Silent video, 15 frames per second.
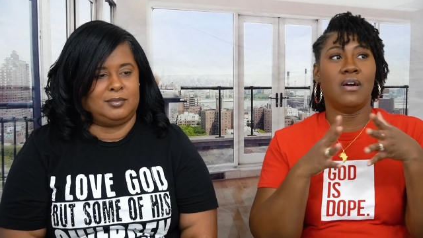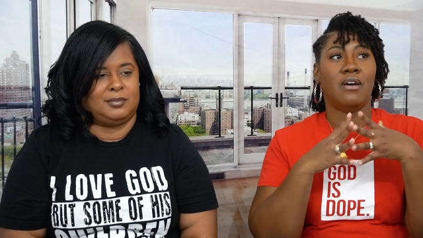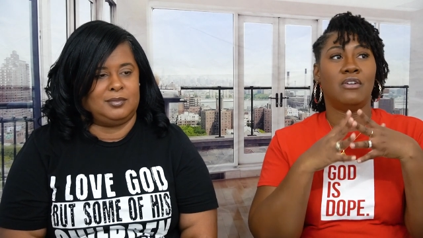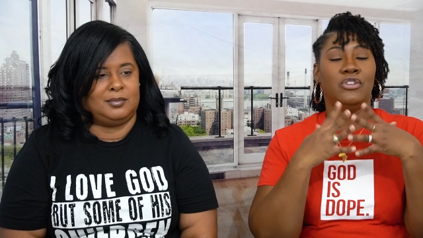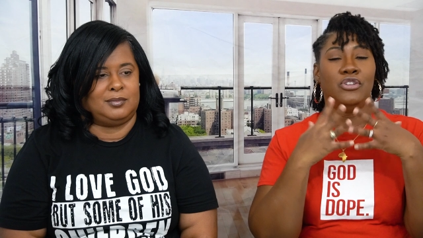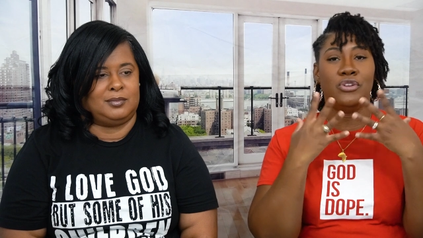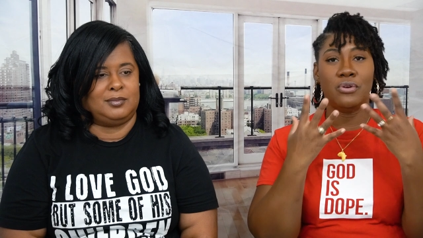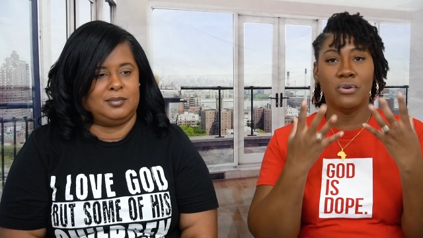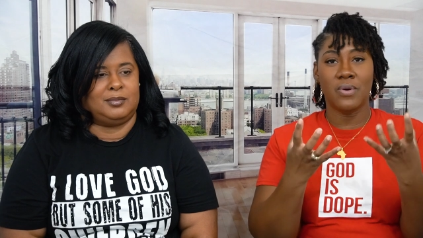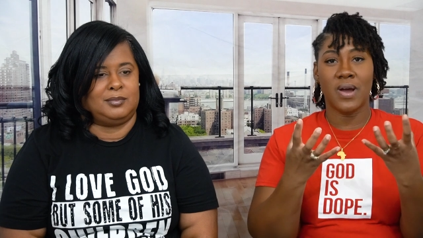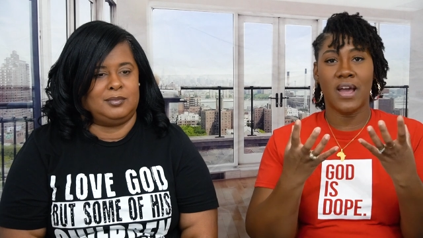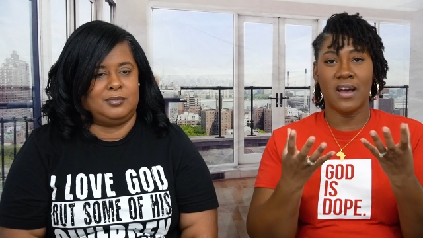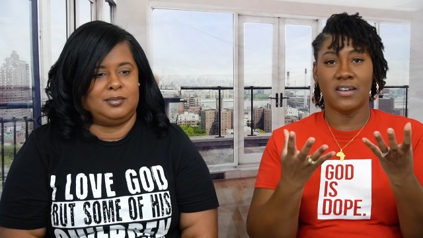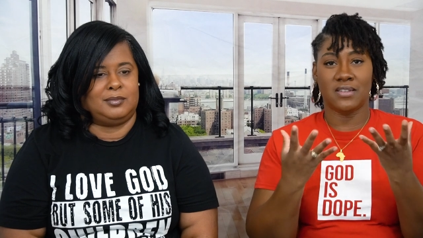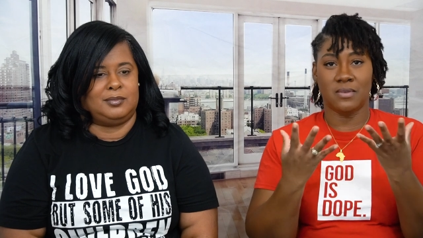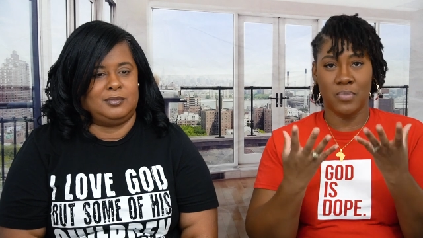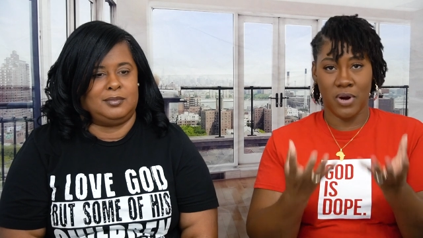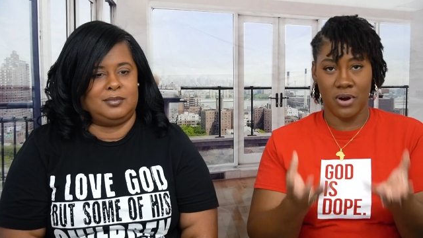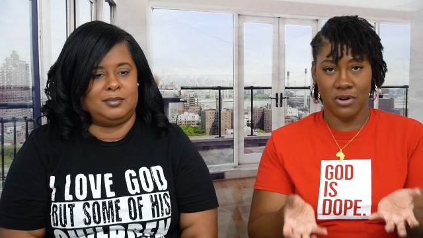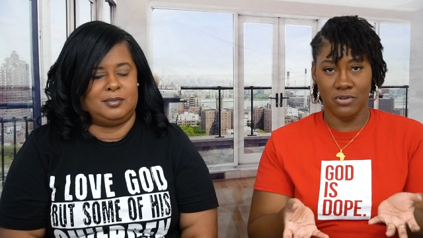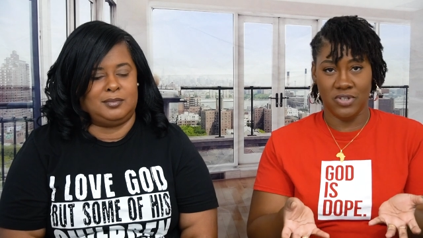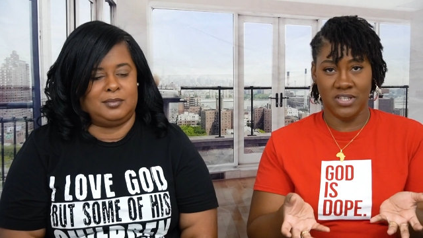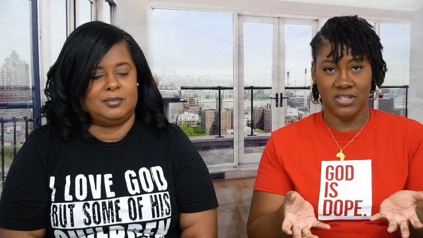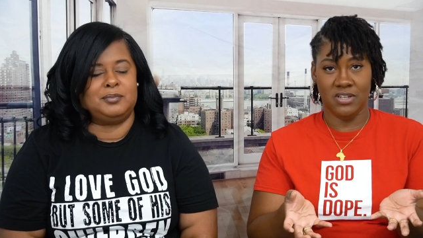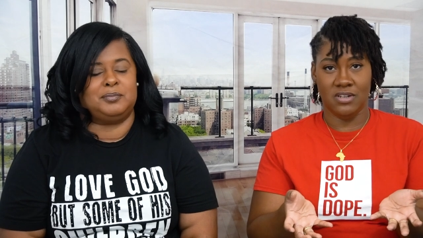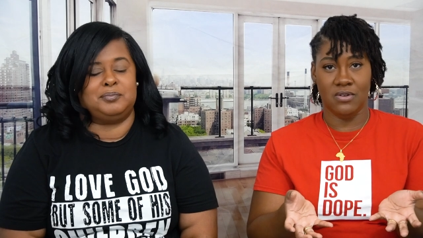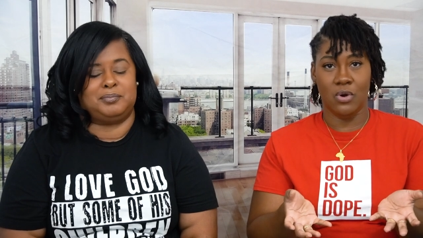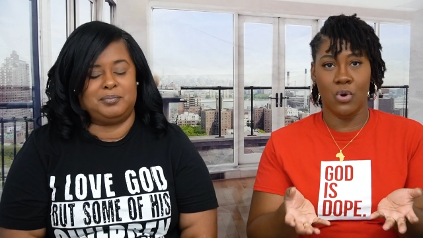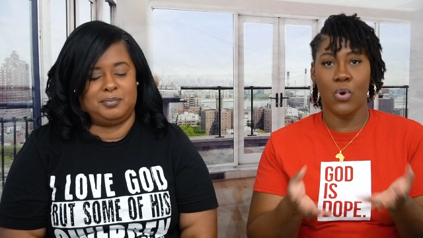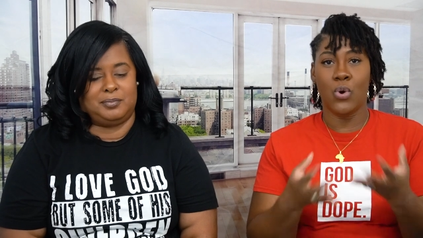Speaker 1: you as a person,
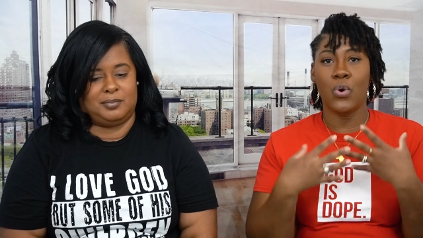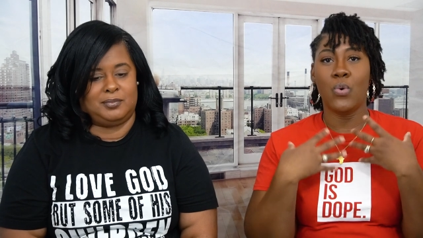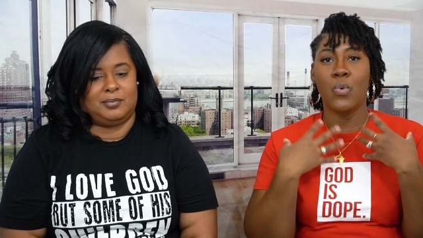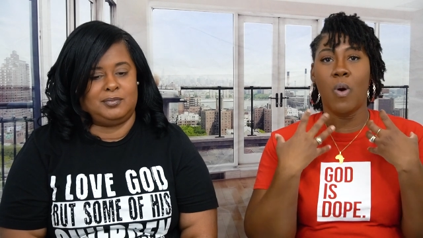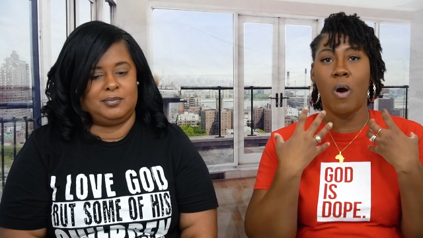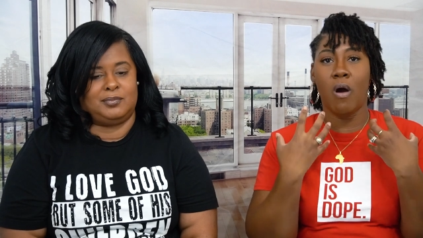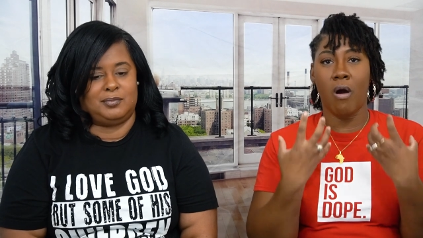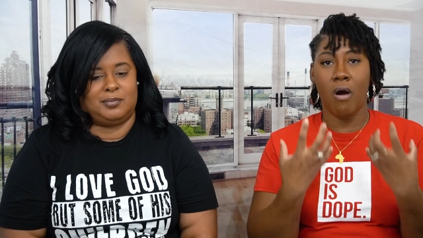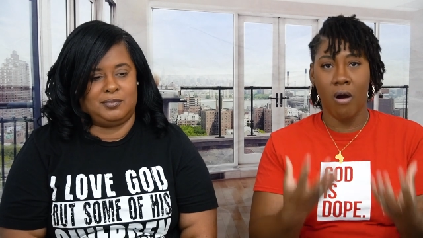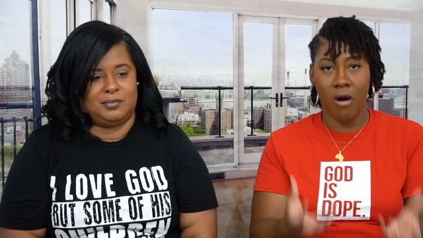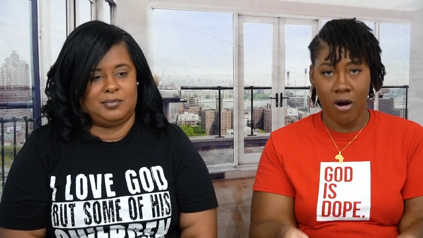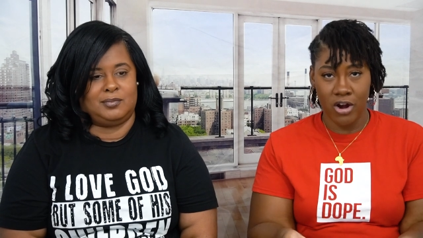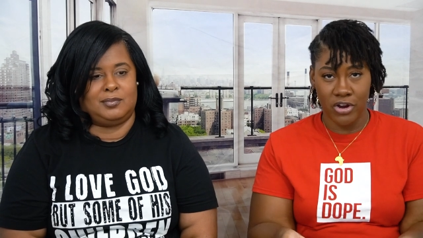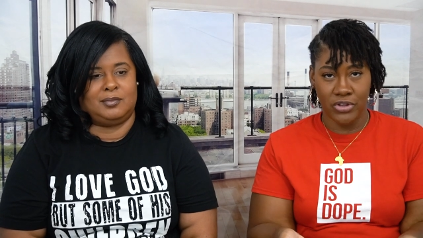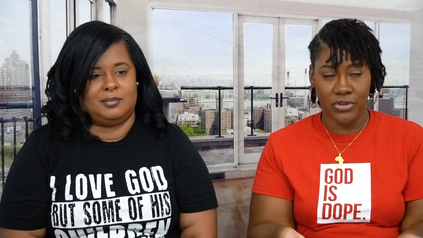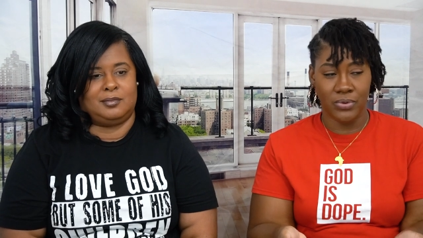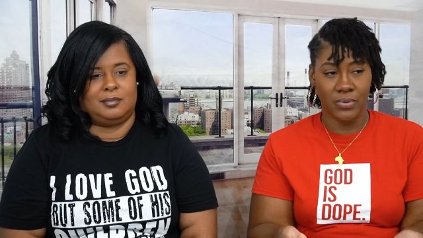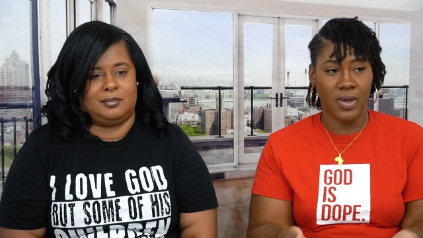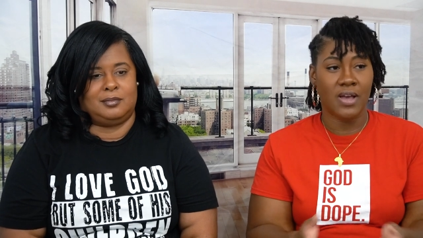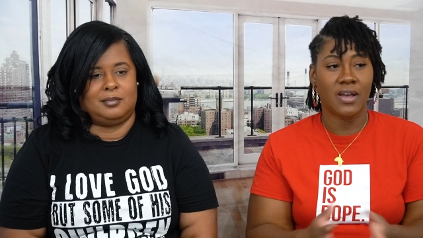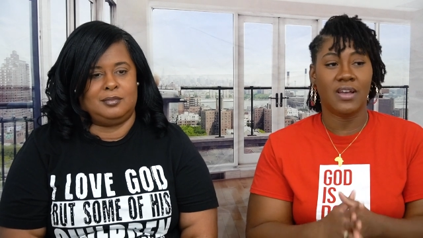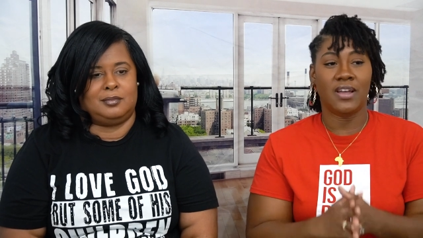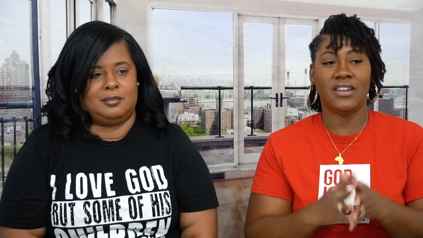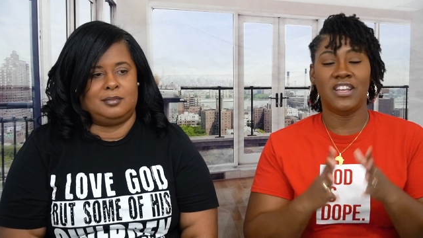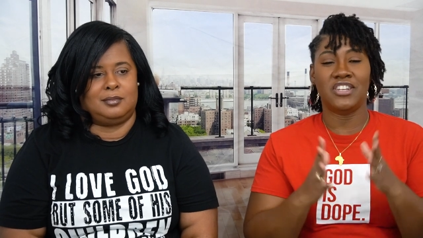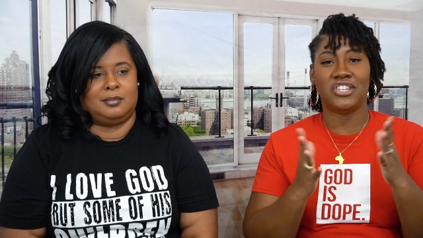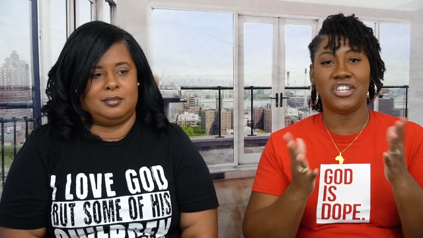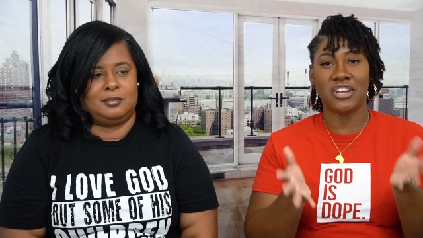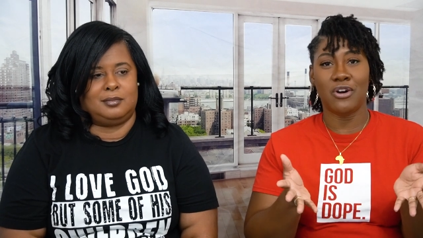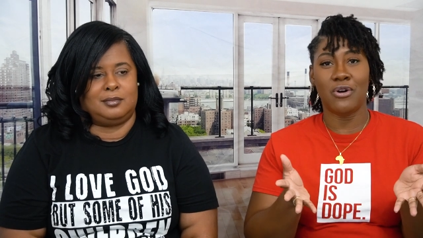who are you? And then
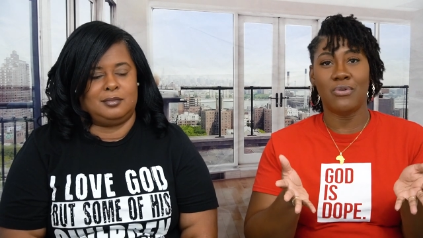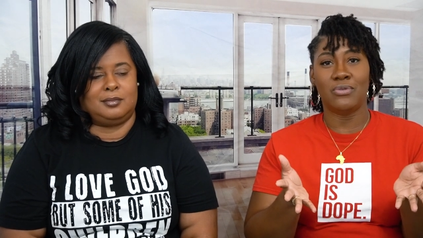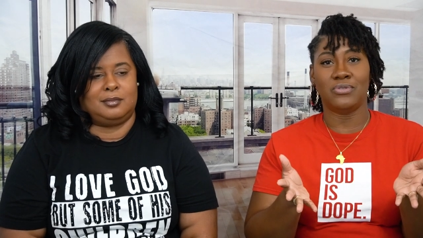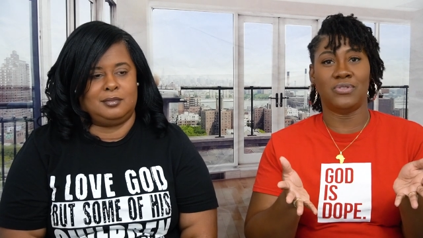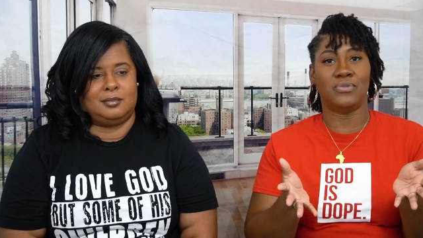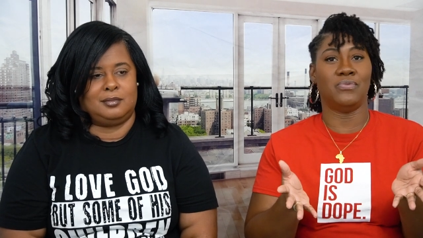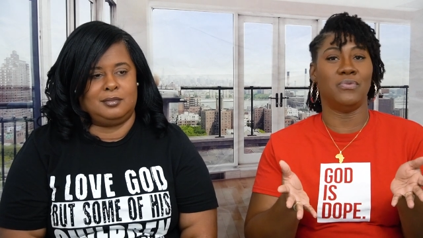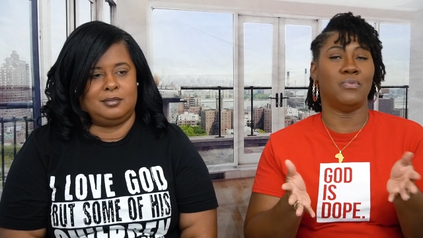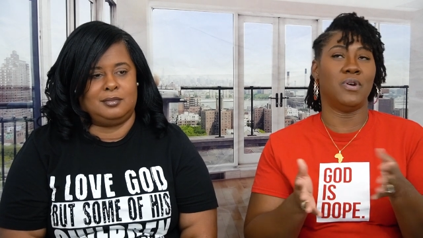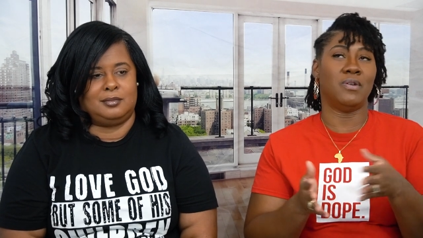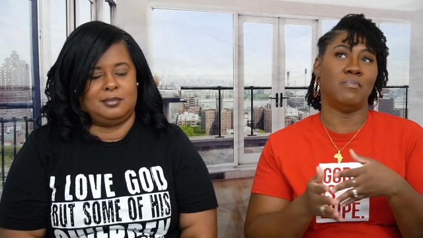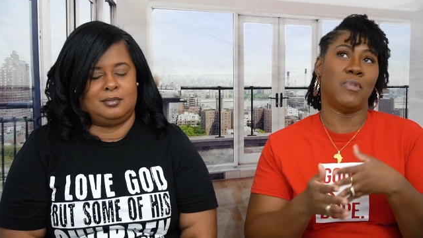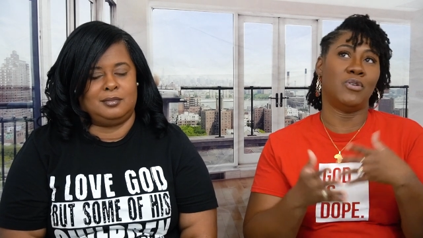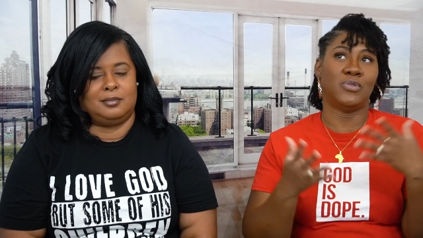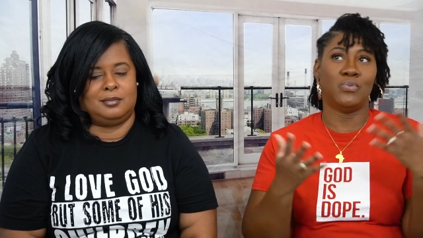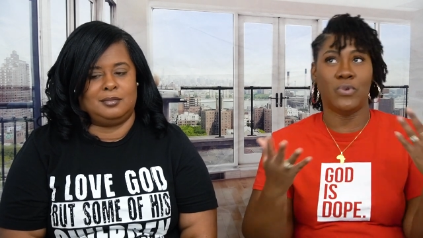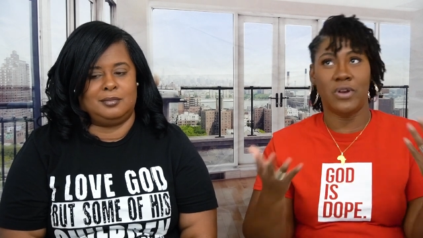she goes through what most